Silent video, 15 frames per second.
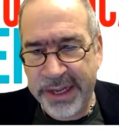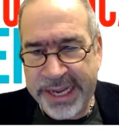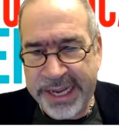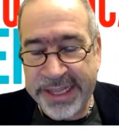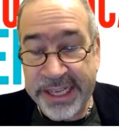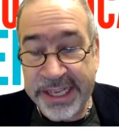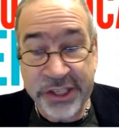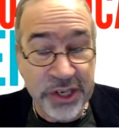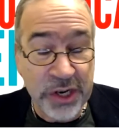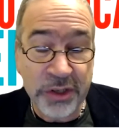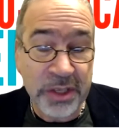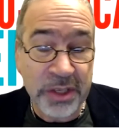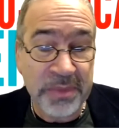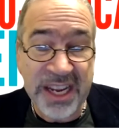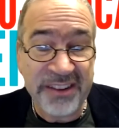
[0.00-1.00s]
And they
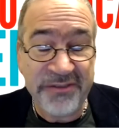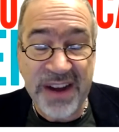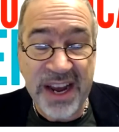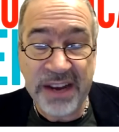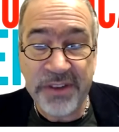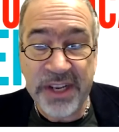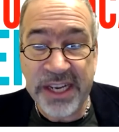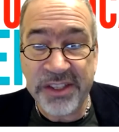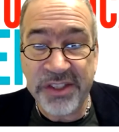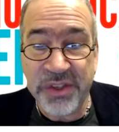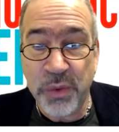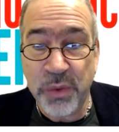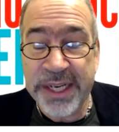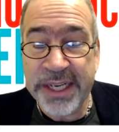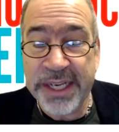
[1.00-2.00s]
showed them like 5 days
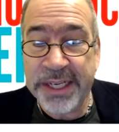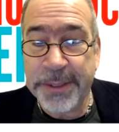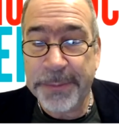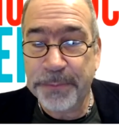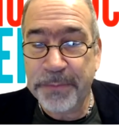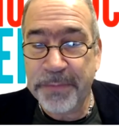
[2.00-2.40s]
a week.